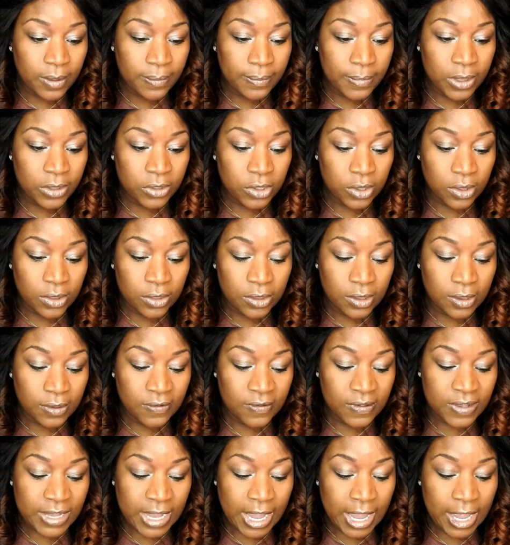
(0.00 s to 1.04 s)
much the
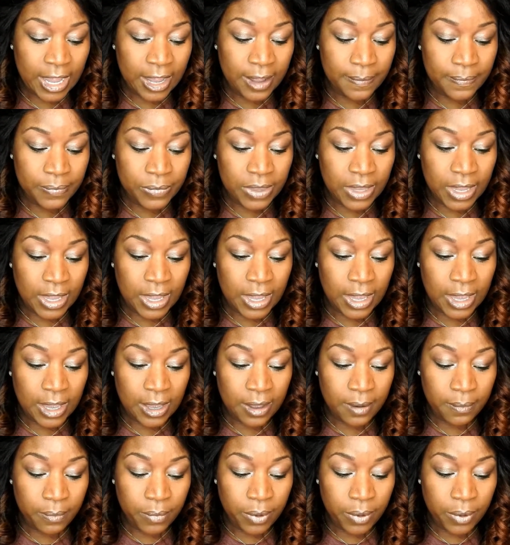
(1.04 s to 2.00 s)
same thing,